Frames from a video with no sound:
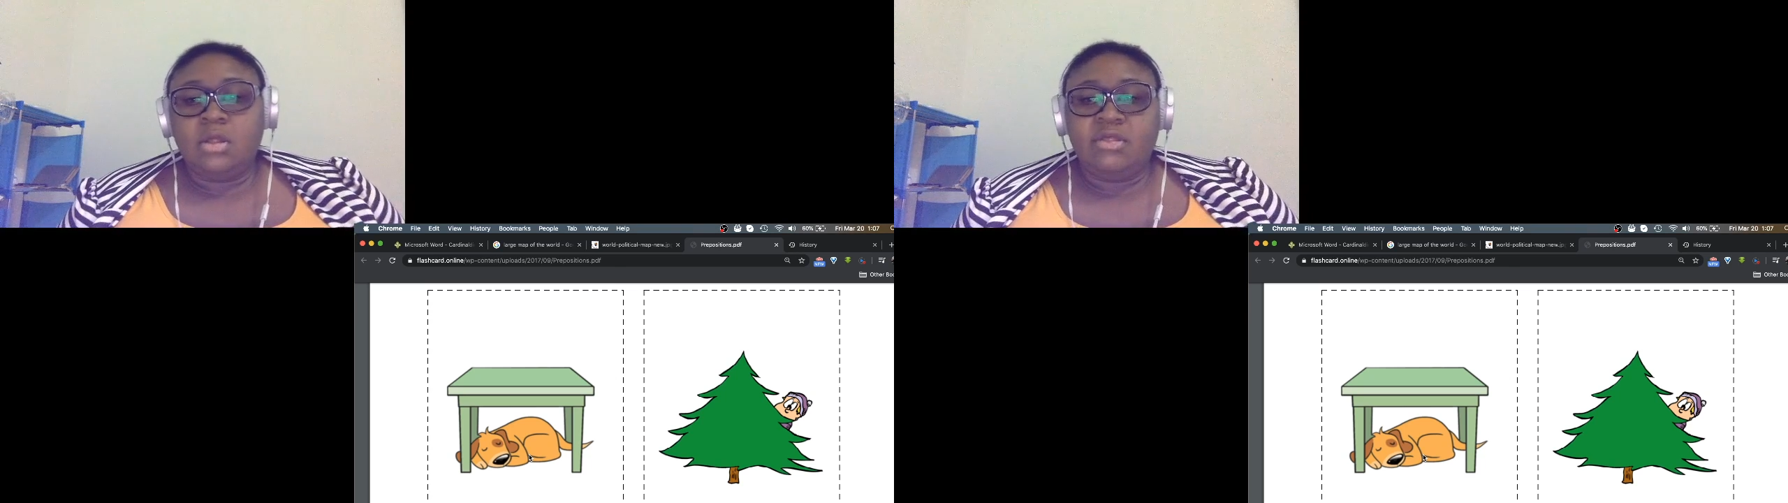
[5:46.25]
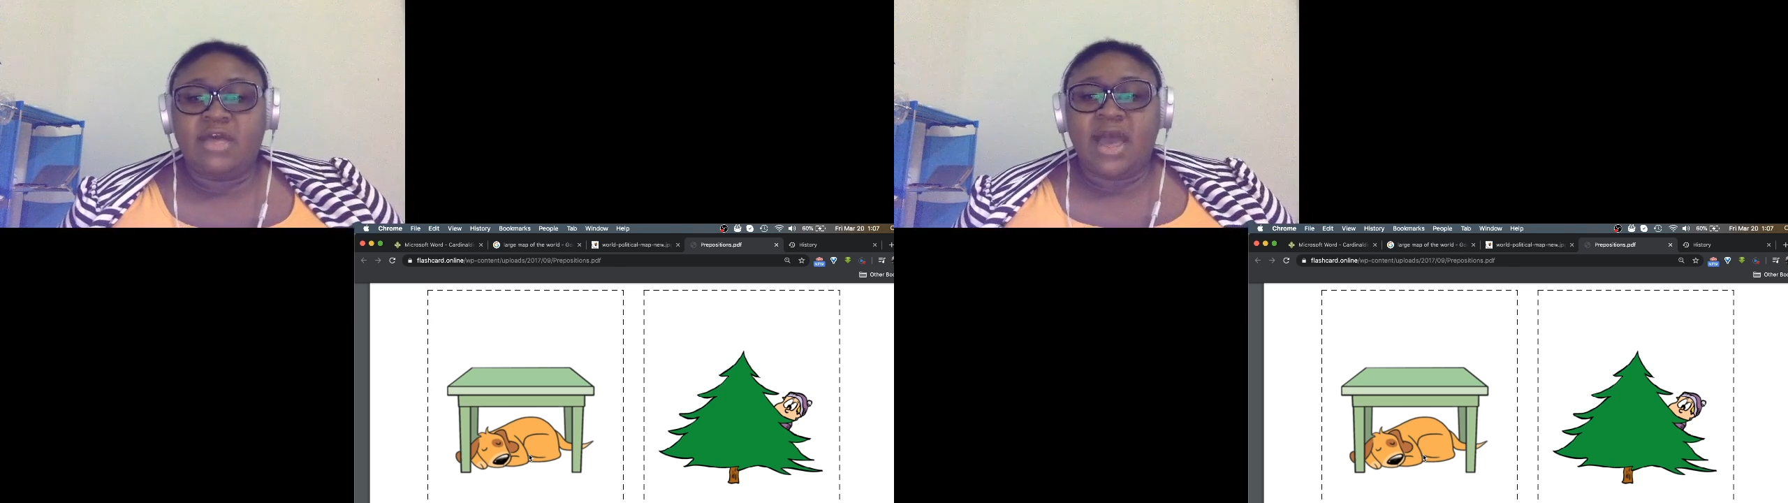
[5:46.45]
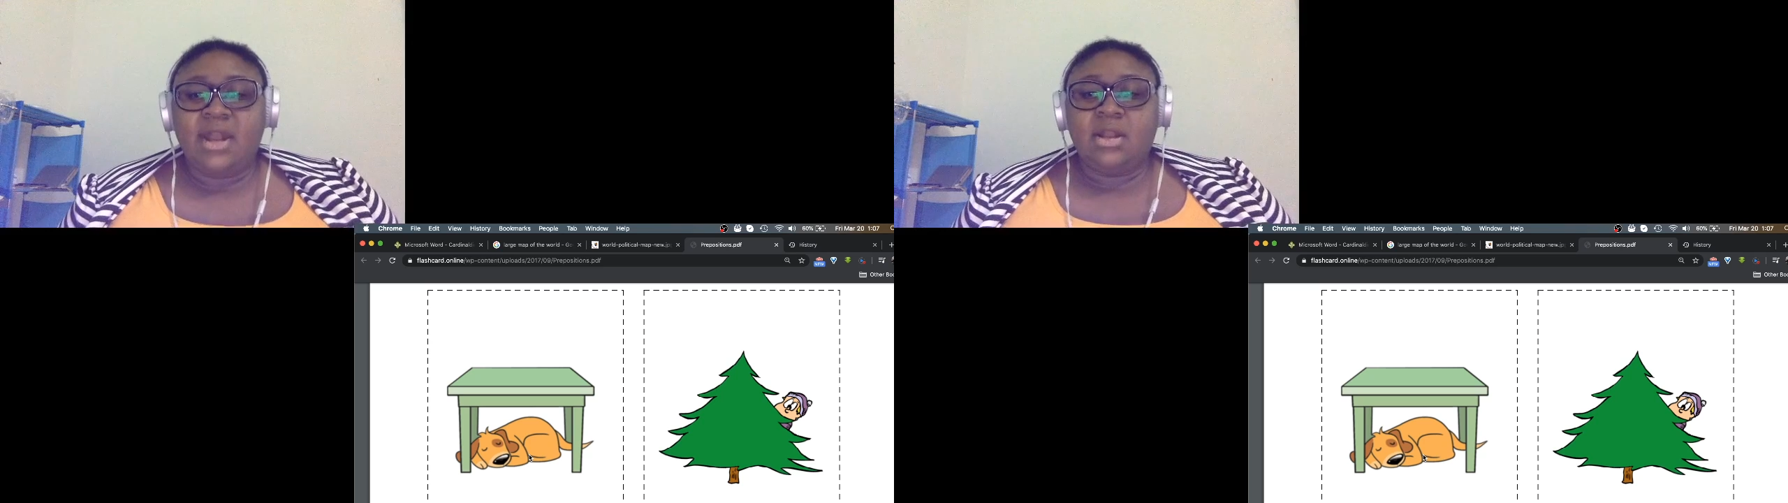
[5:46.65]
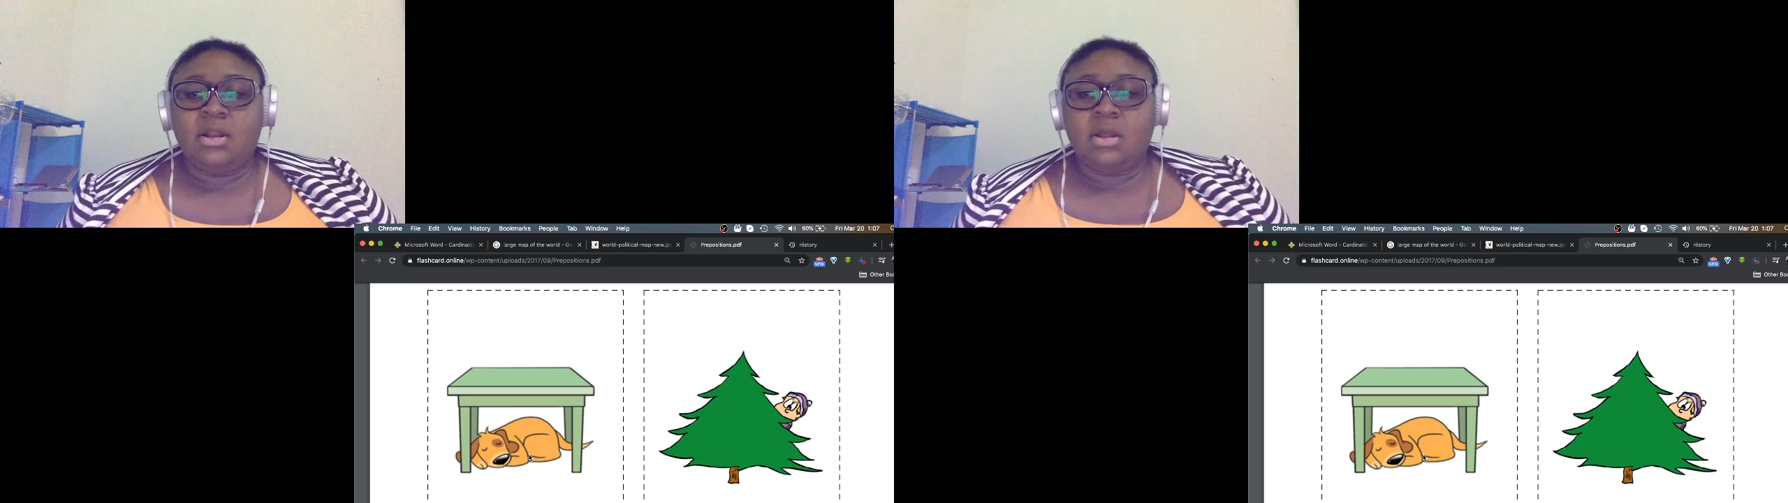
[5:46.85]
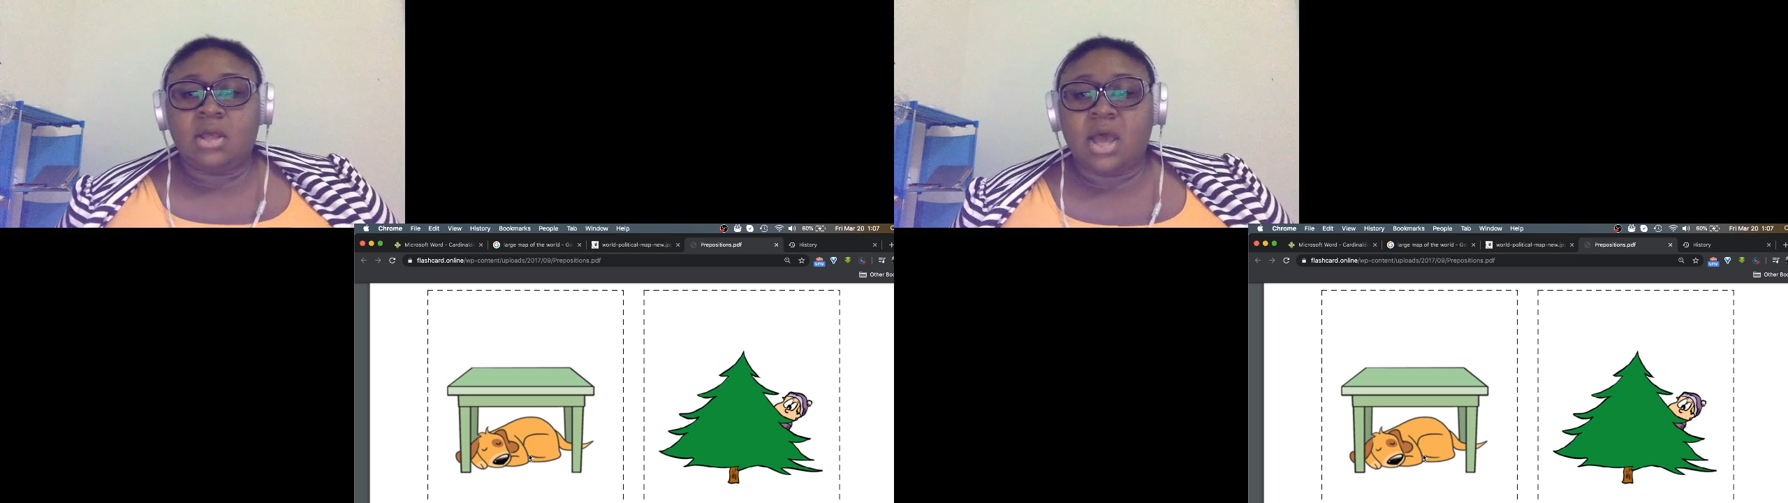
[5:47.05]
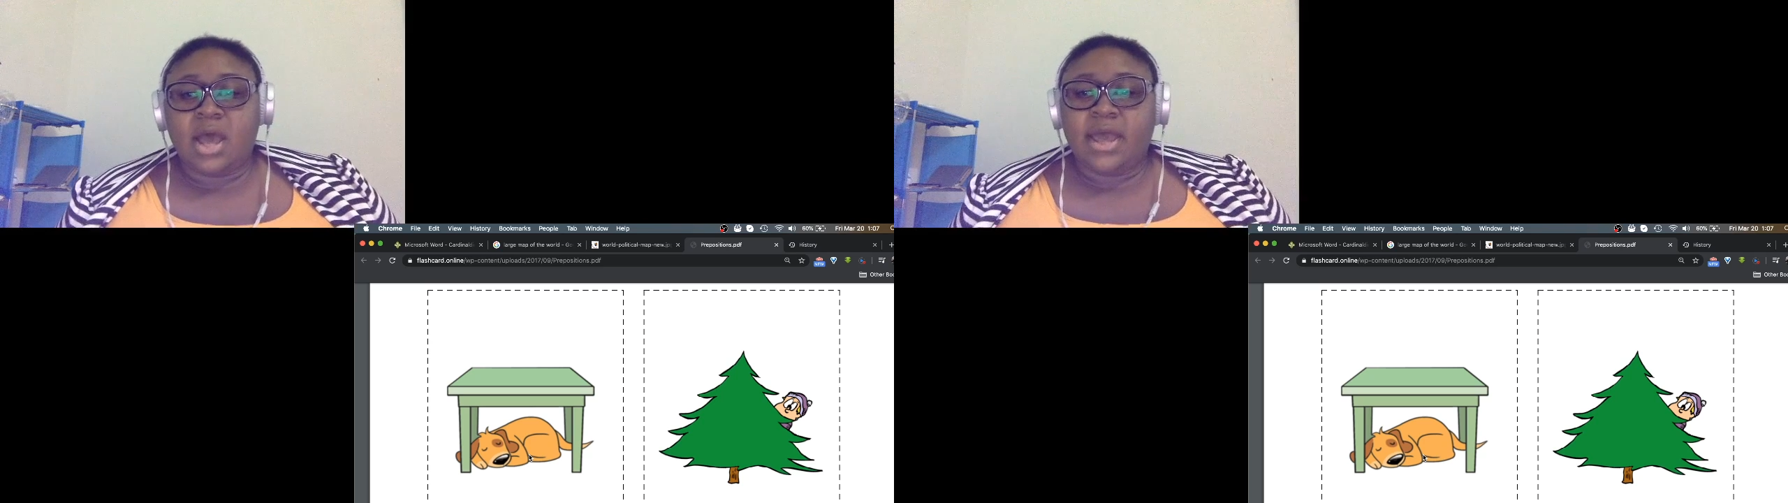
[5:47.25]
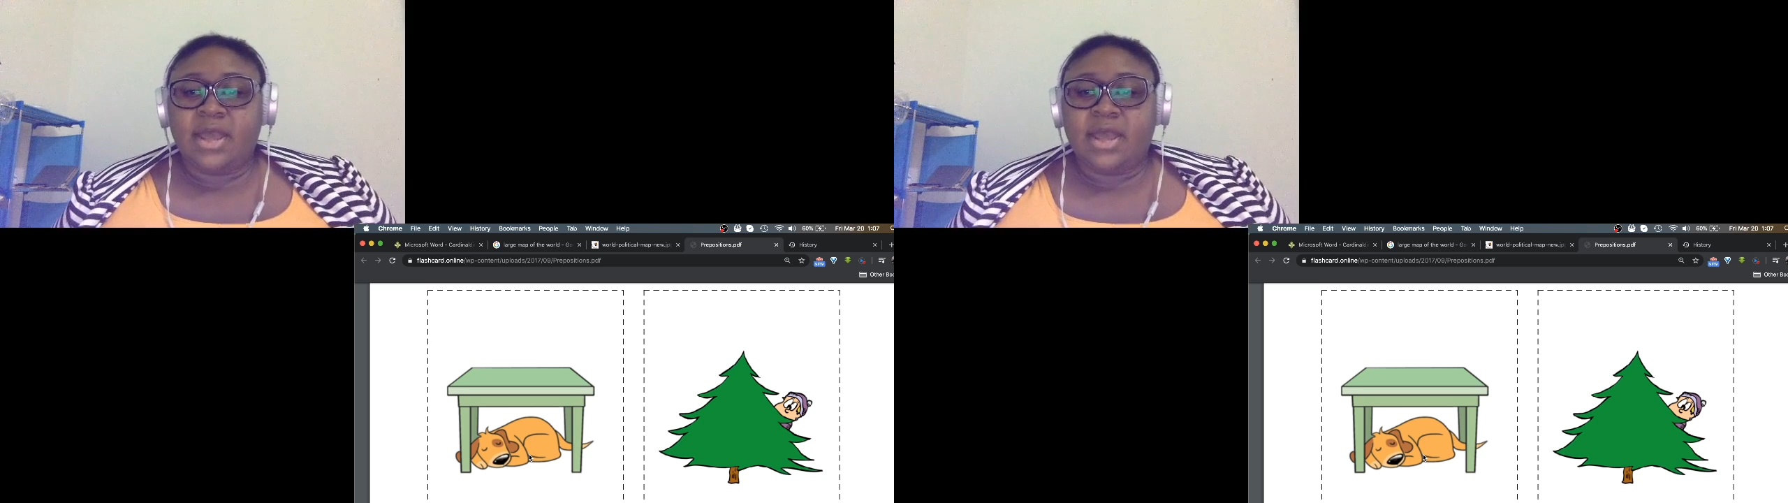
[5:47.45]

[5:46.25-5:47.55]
That little guy